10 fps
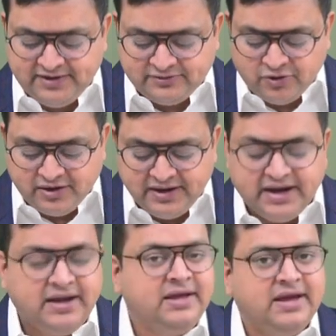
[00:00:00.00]
he is not
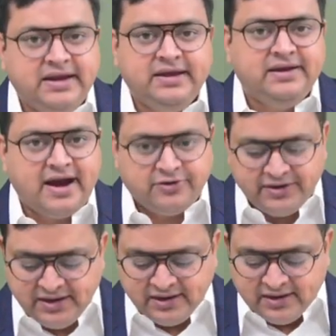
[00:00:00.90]
getting any
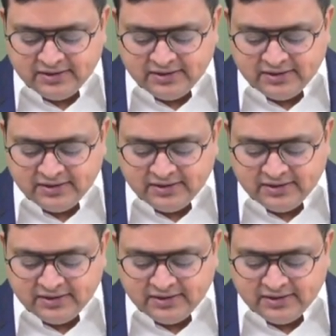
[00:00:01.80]
gratuity,